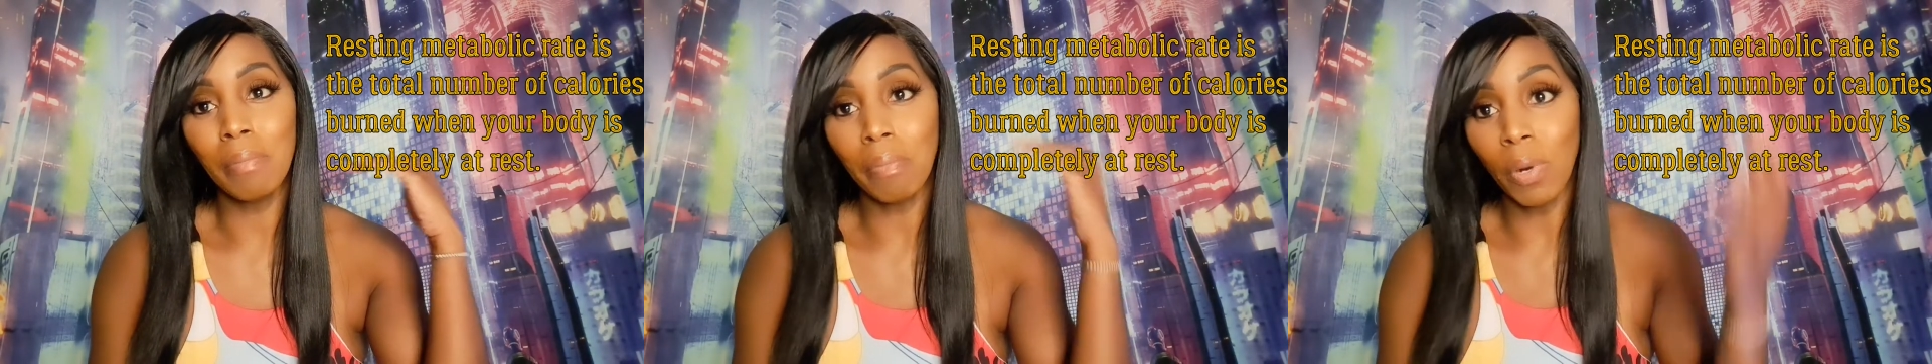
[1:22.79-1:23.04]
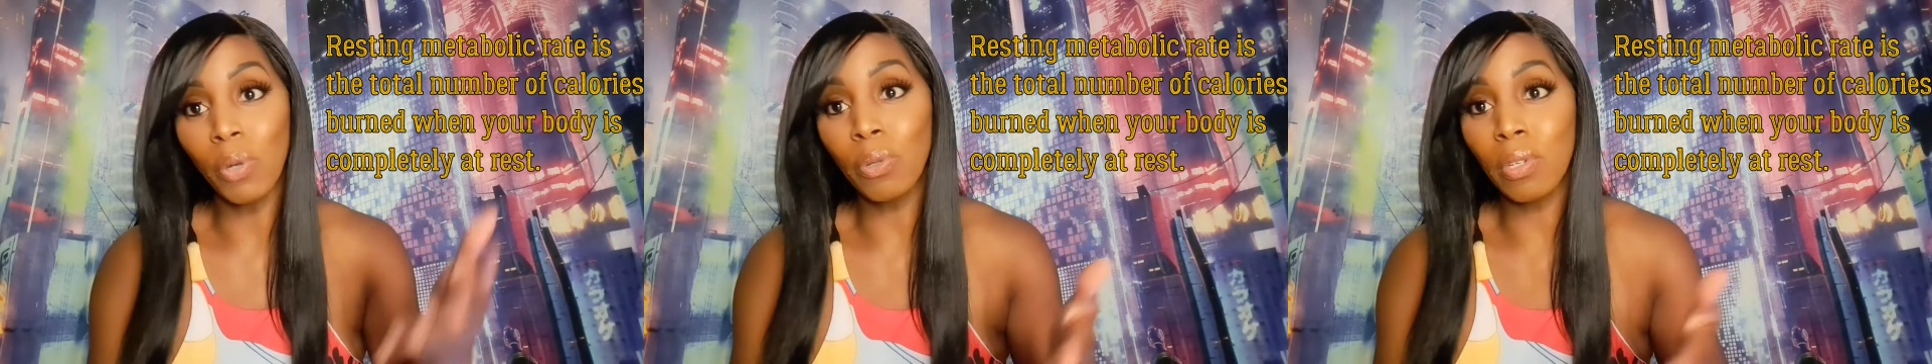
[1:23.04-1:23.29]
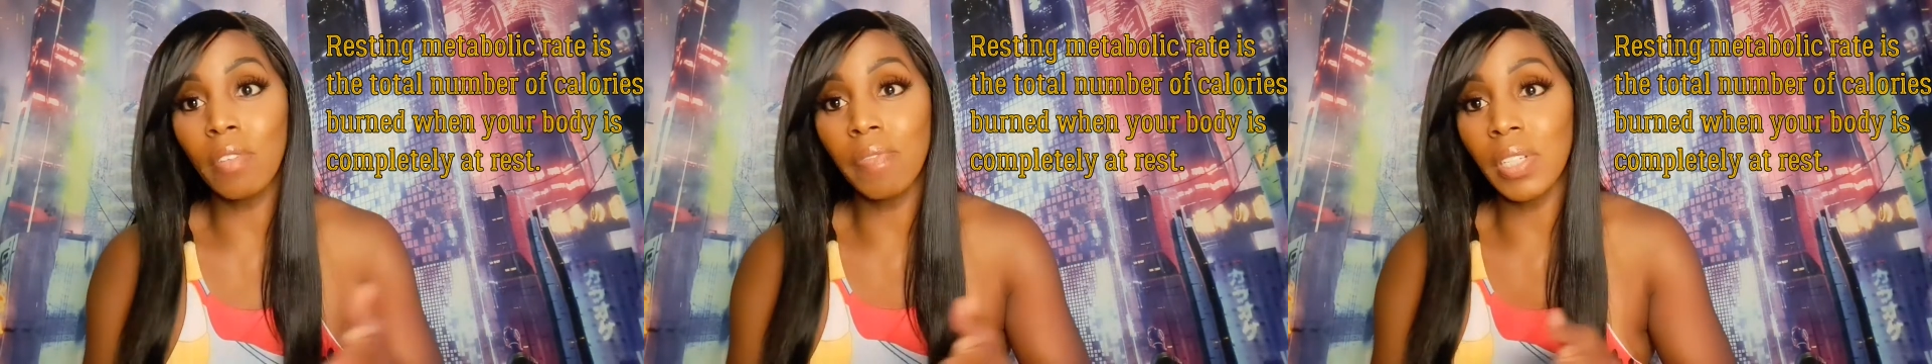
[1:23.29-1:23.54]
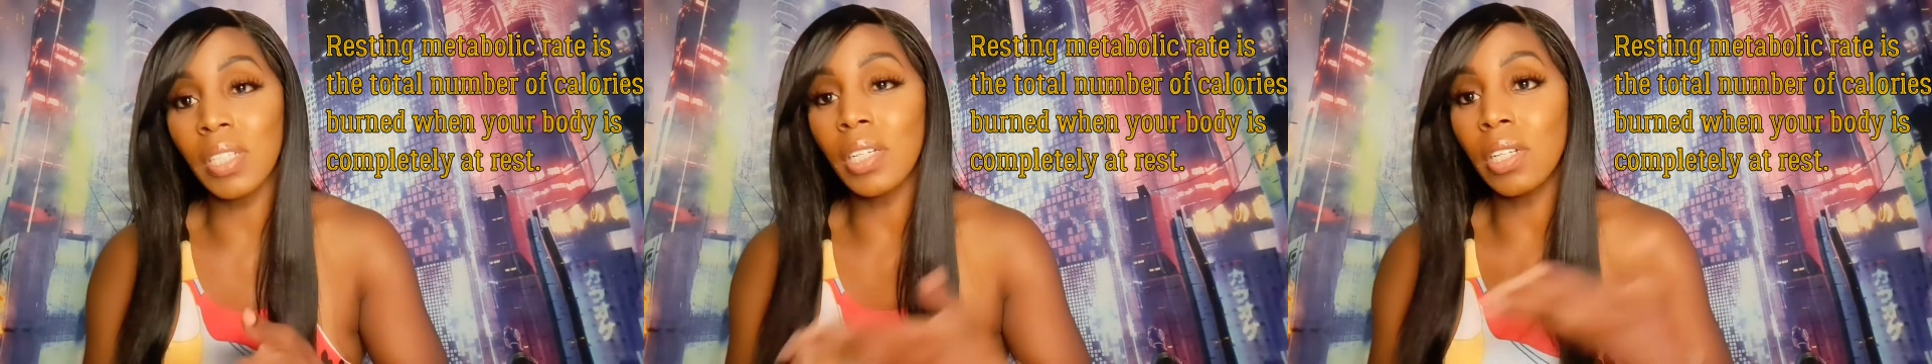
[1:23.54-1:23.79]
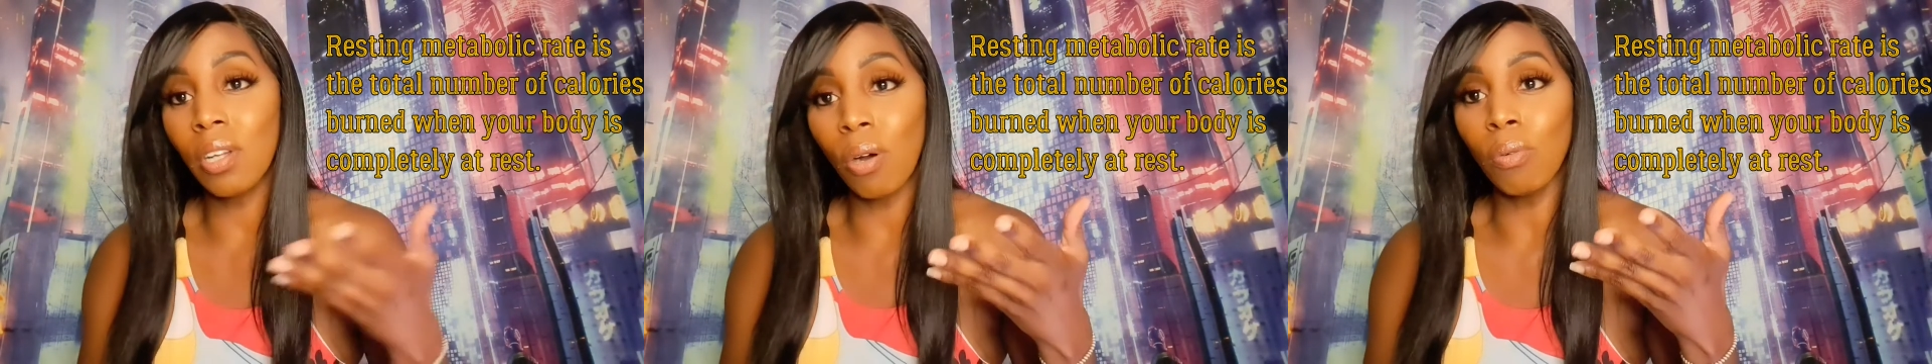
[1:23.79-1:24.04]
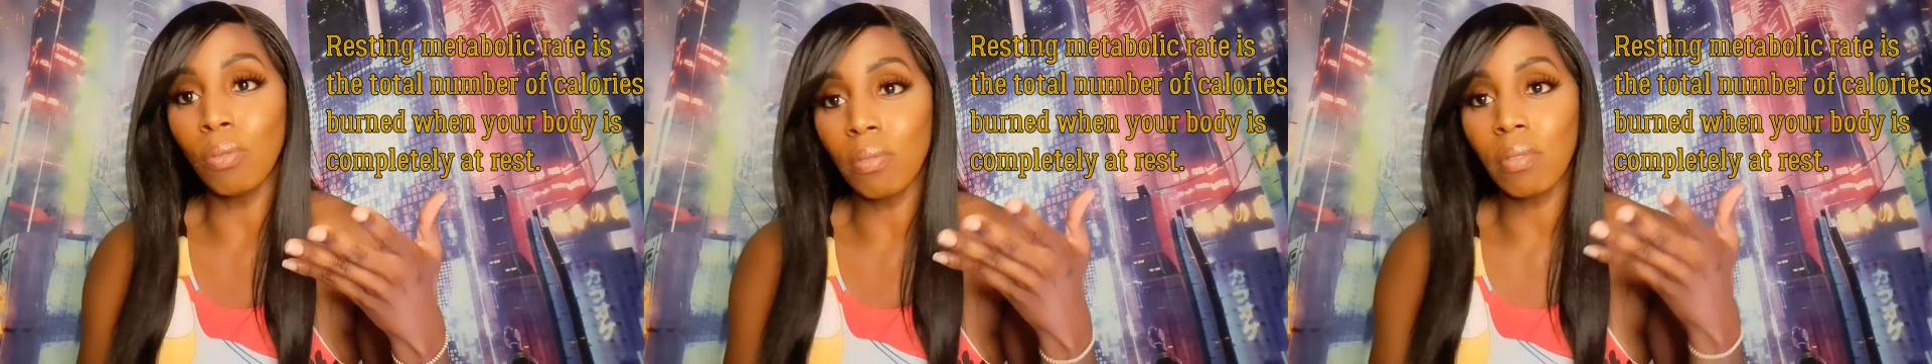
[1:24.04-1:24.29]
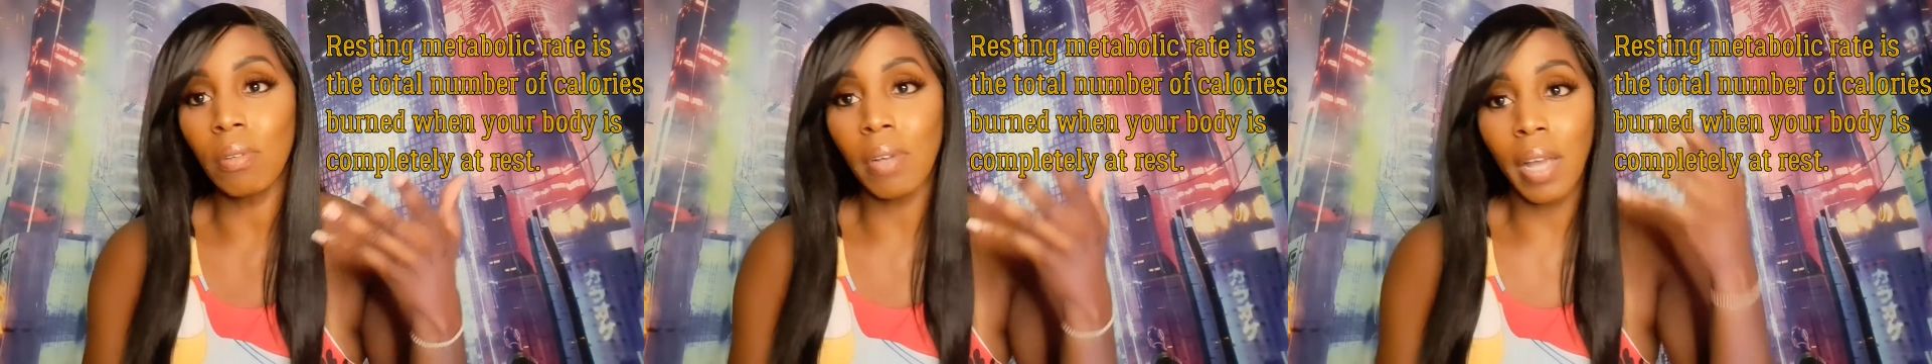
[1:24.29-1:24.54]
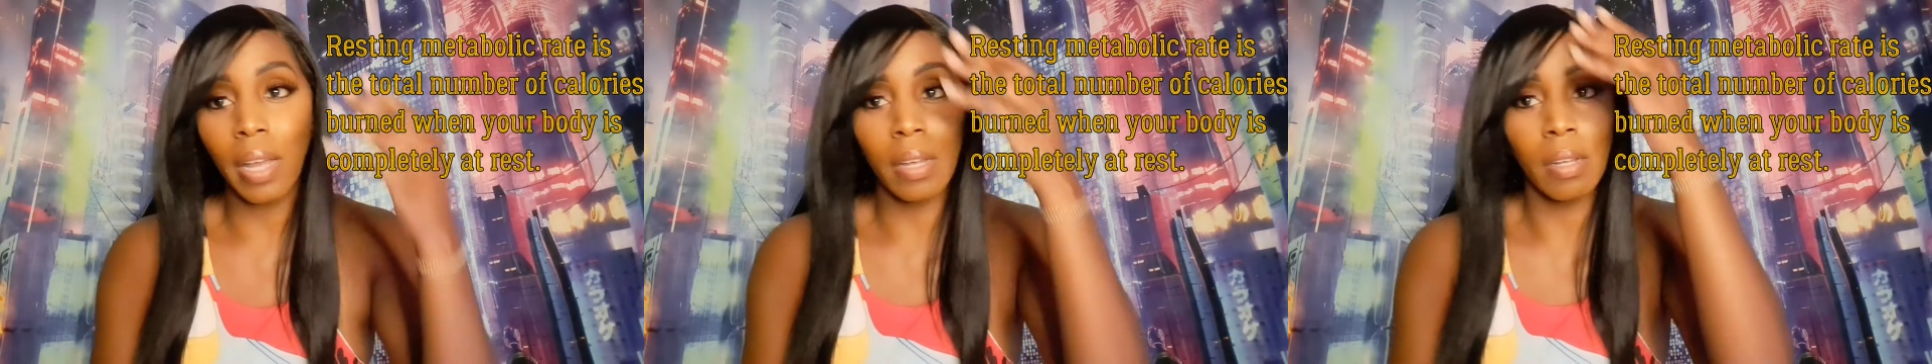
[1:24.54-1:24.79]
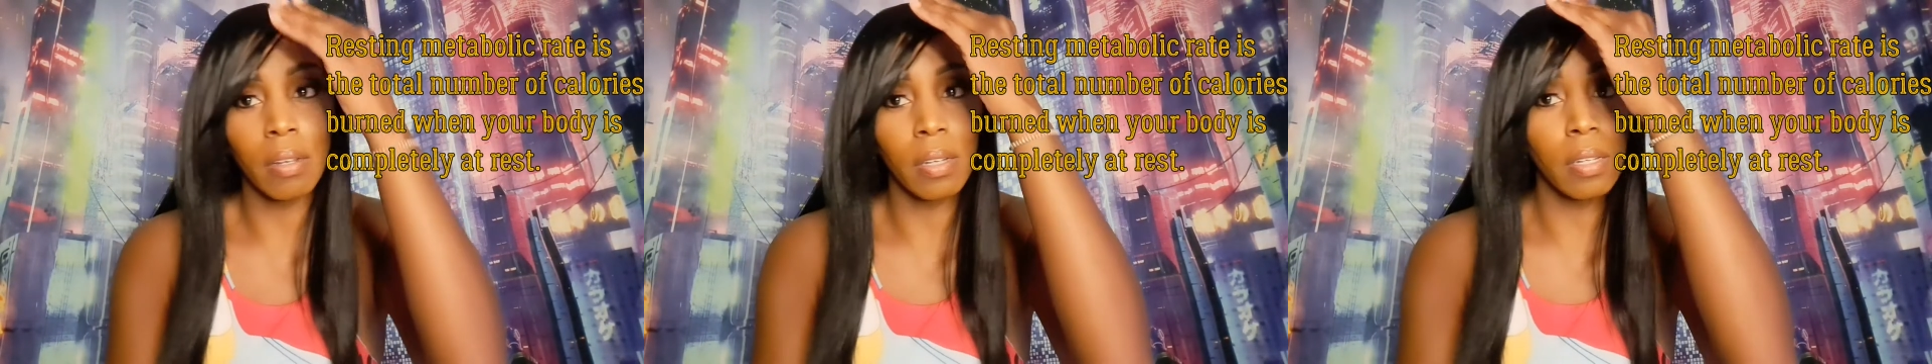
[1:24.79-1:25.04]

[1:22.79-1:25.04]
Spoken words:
most of us adults, okay,